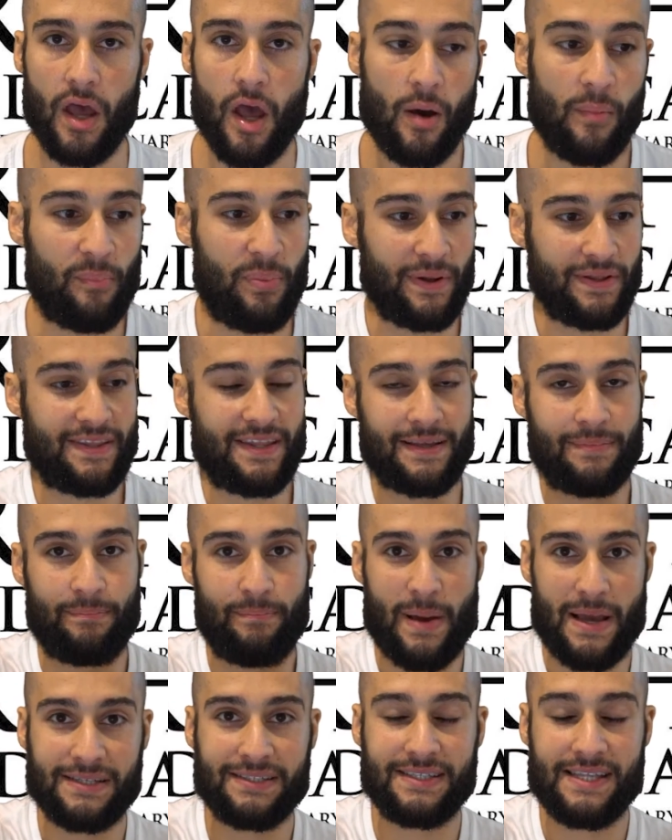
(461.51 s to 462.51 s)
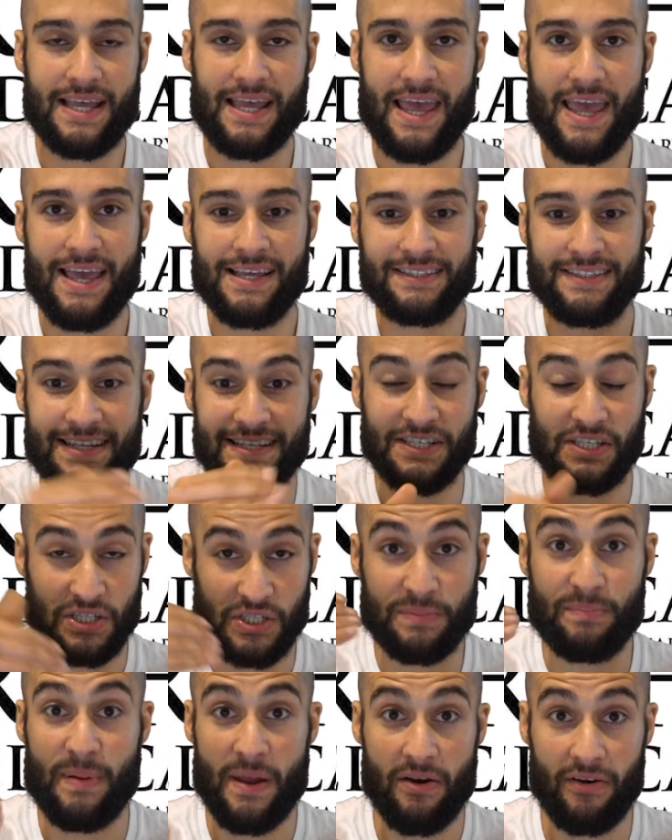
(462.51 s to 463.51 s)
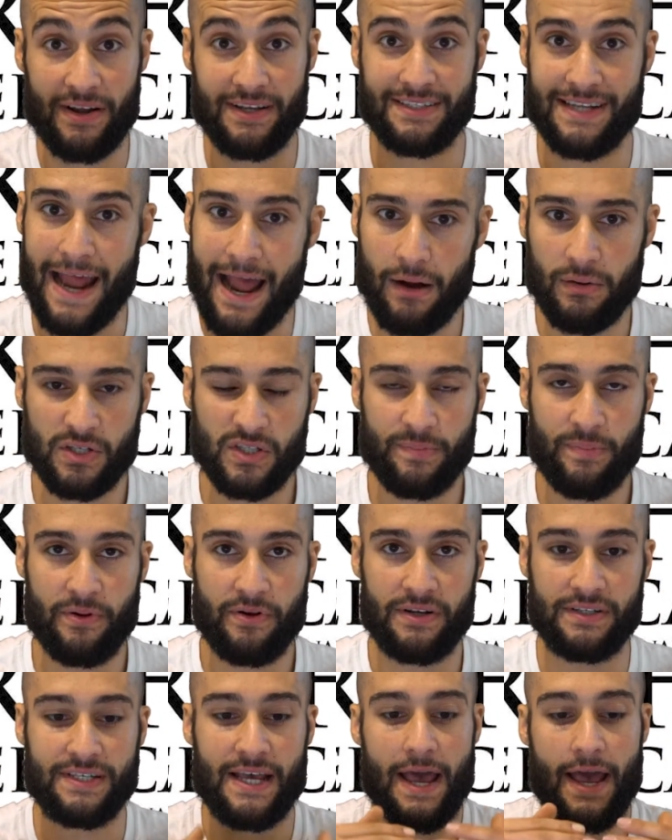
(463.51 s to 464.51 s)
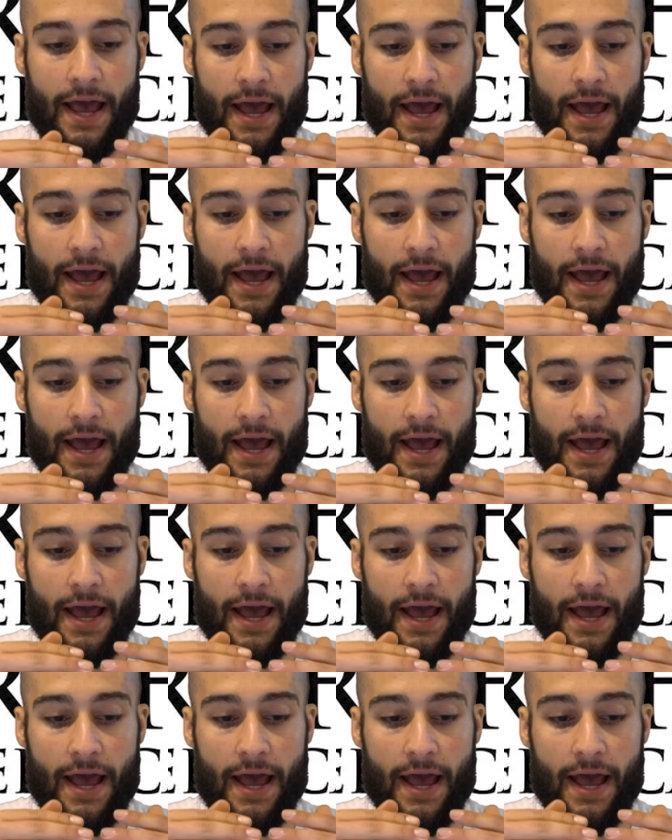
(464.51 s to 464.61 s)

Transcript: But the best thing is this experience, and our experience